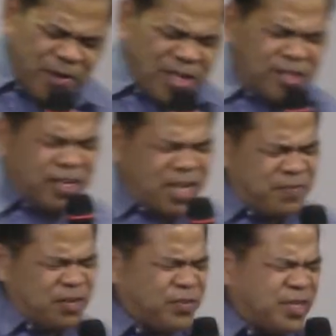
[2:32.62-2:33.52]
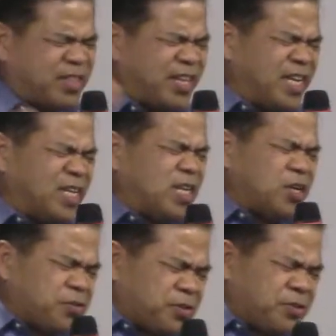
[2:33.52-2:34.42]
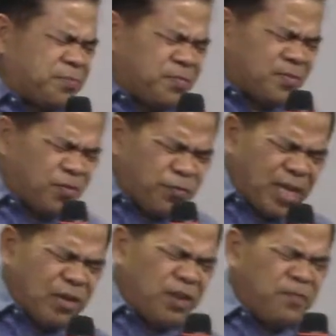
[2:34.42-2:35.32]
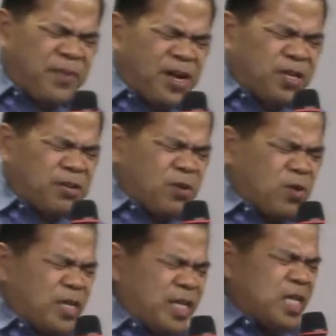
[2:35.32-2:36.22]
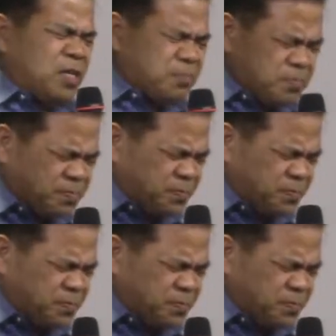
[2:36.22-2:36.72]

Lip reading: Father in heaven, we thank you. We glorify your holy name.